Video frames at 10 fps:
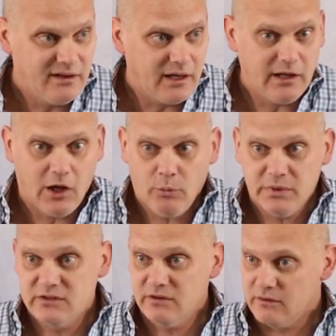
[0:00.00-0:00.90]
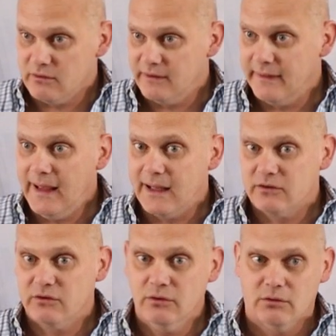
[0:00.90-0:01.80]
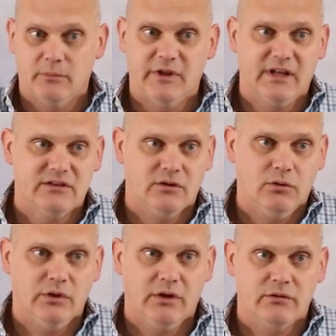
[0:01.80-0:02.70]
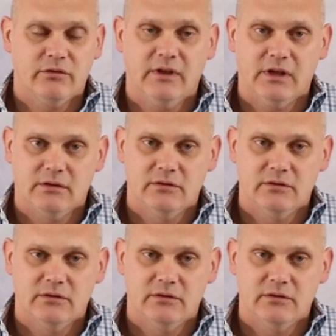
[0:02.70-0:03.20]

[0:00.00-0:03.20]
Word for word: and help each other in that too. I mean, that's a whole other thing.